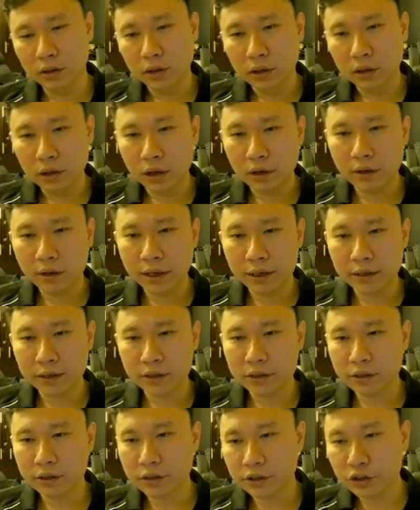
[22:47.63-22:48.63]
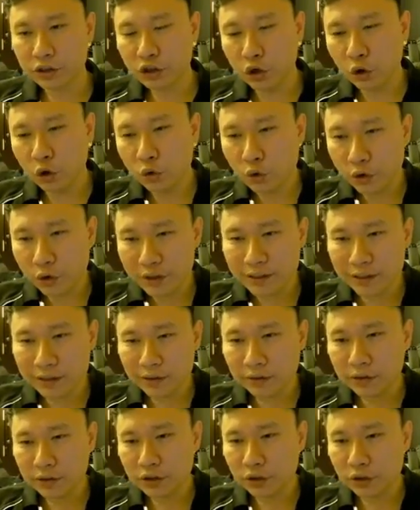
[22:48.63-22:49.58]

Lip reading: All right. Soul crystals.